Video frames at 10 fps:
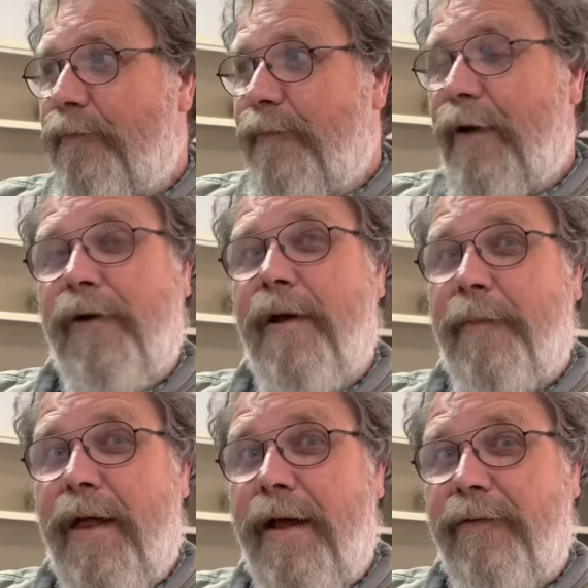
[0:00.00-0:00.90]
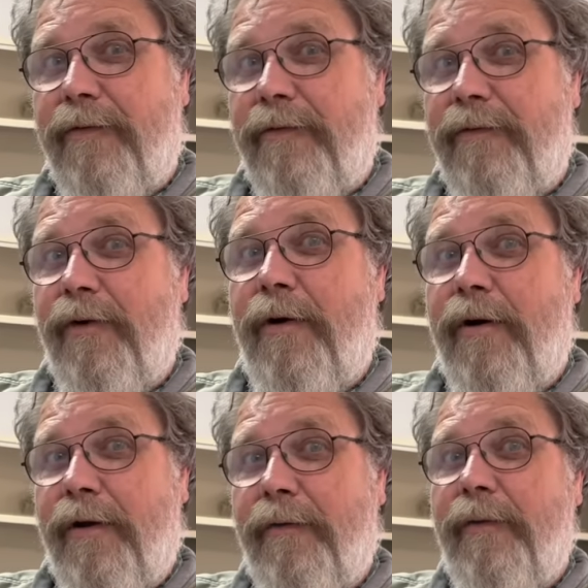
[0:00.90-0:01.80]
That'll come last. So I'm
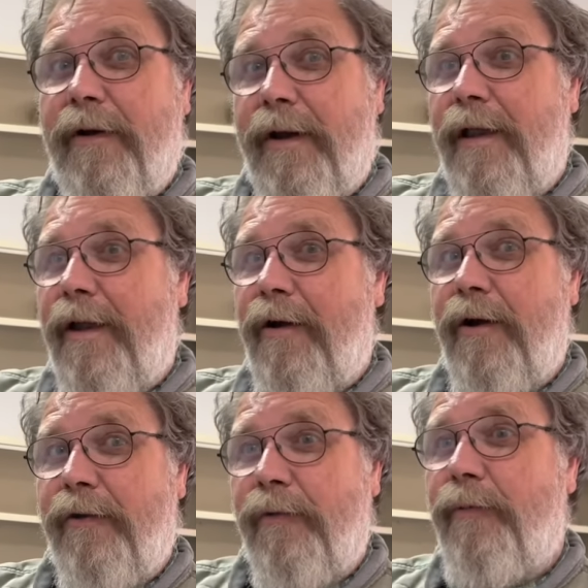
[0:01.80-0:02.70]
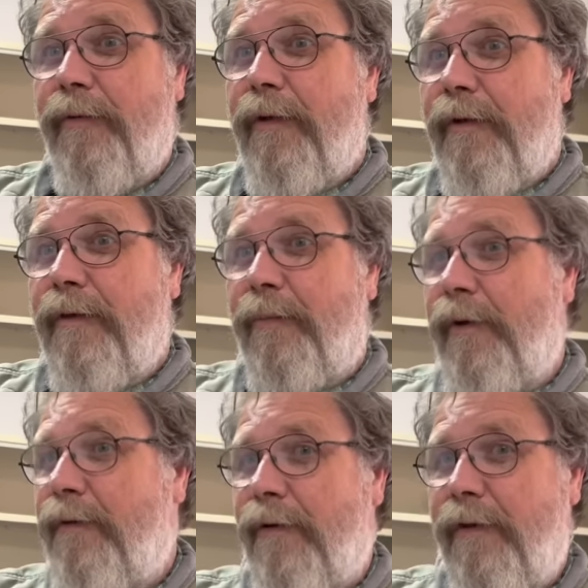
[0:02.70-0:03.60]
gonna I'm gonna hang on to okay. the
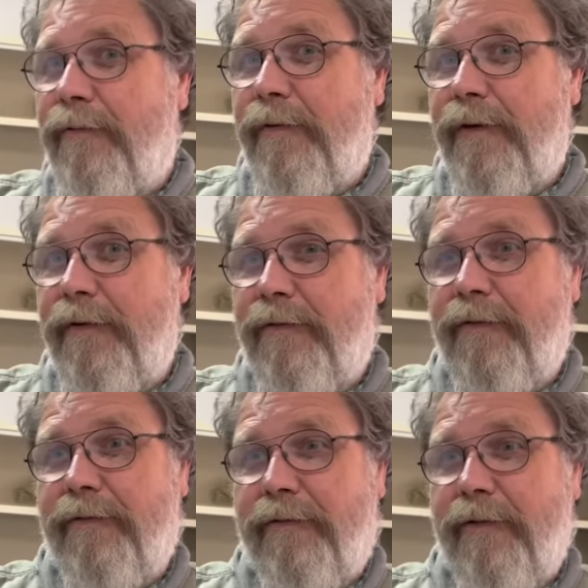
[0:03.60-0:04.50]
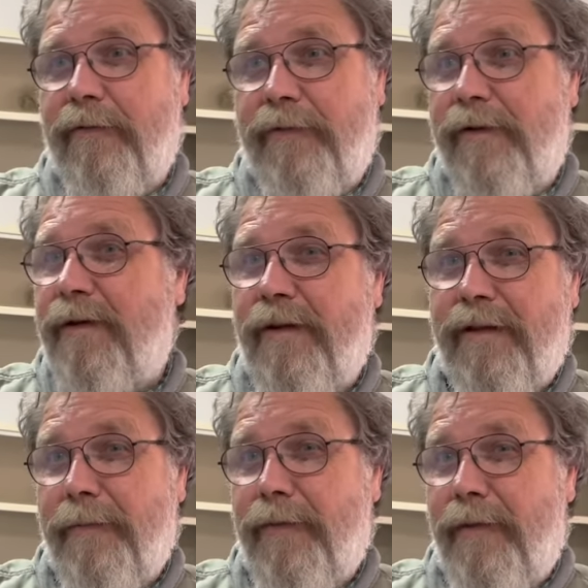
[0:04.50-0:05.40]
pre 33s because those are the
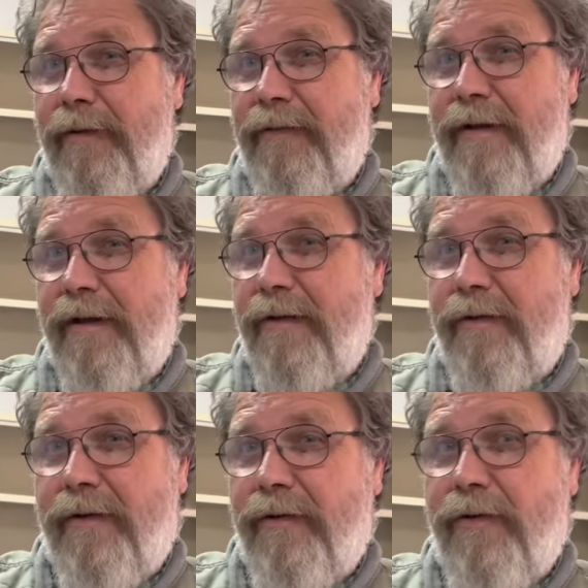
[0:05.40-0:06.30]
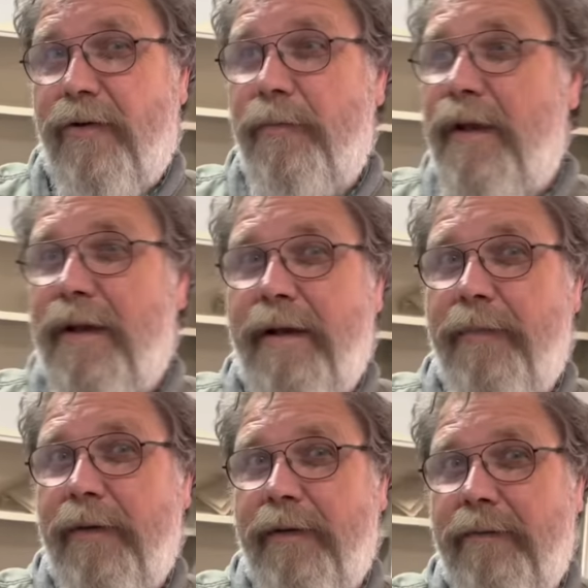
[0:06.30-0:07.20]
collectible ones. Any of the other gold may not
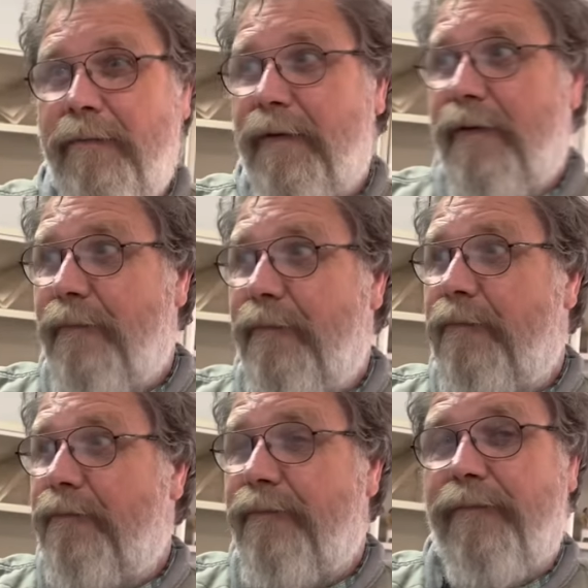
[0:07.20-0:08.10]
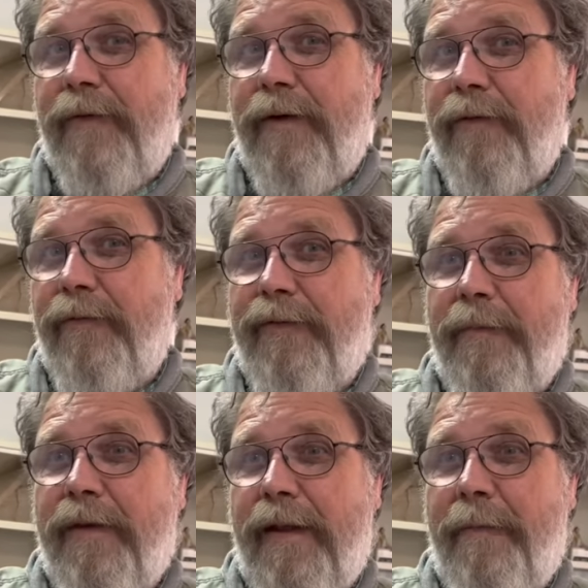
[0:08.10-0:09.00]
be, you know,
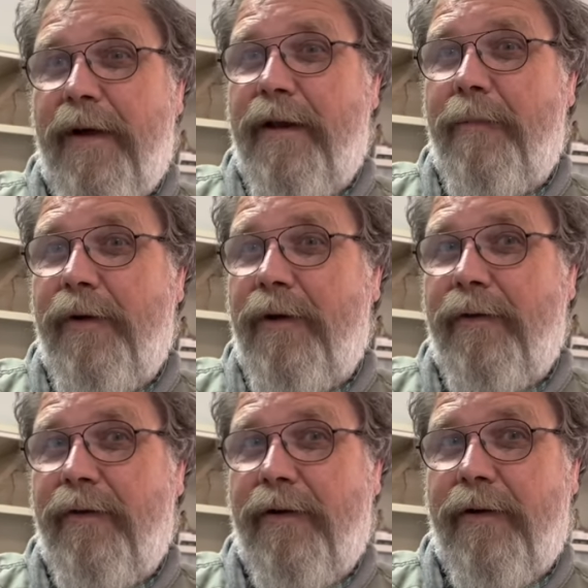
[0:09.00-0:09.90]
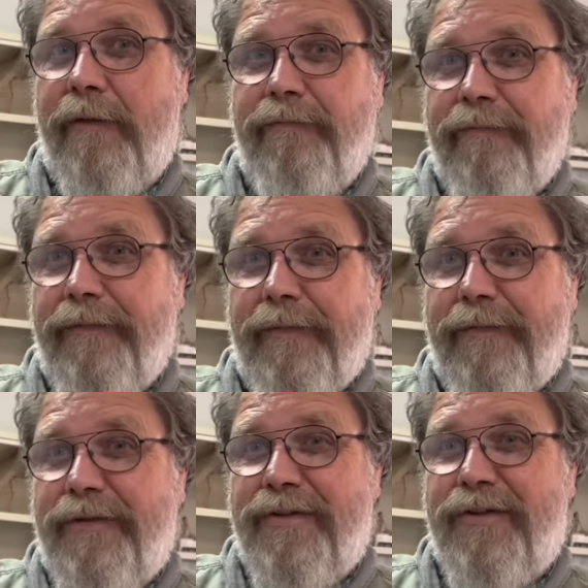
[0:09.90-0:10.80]
something that might not be under their
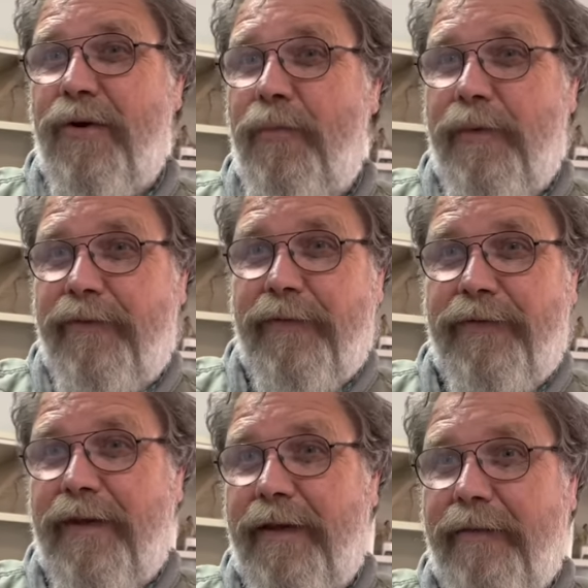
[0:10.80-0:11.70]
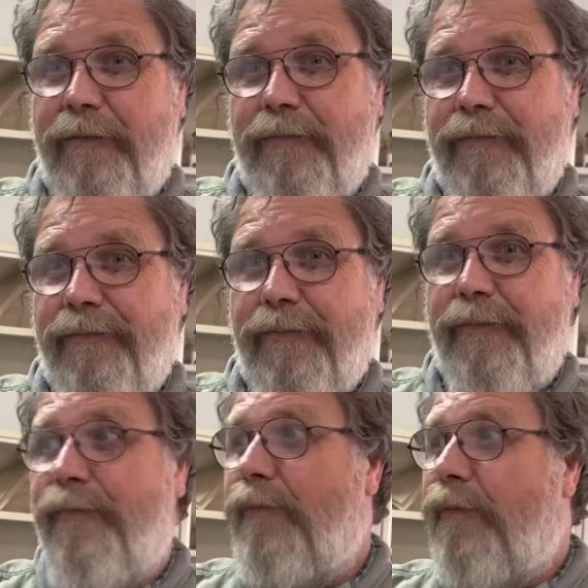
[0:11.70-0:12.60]
scope of well saying
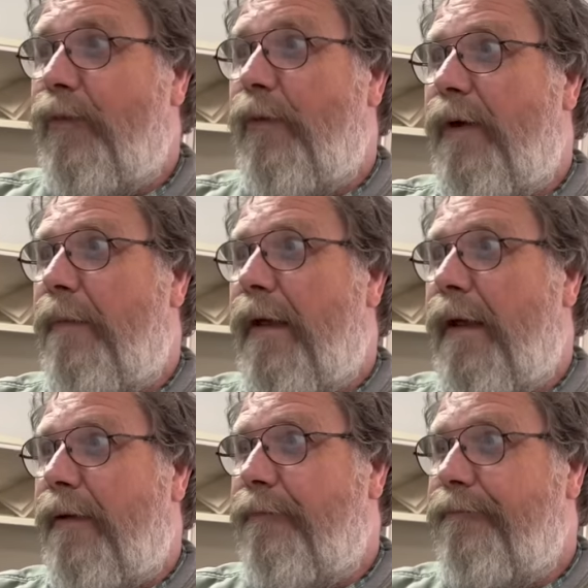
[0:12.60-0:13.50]
we want it back.